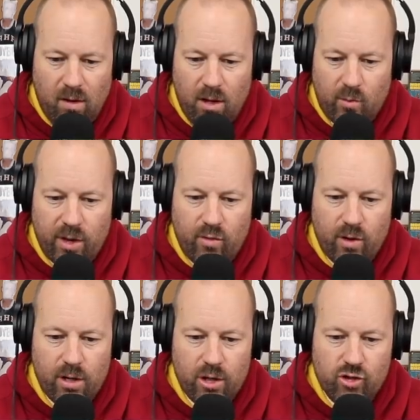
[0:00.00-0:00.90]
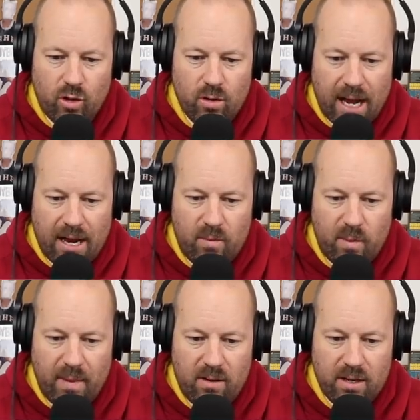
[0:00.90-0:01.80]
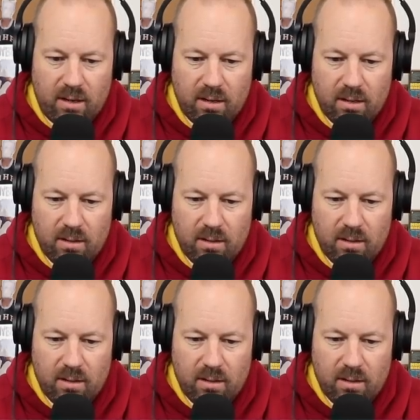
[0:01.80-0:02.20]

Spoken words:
Oh, they recruited a drone guy to help him out here.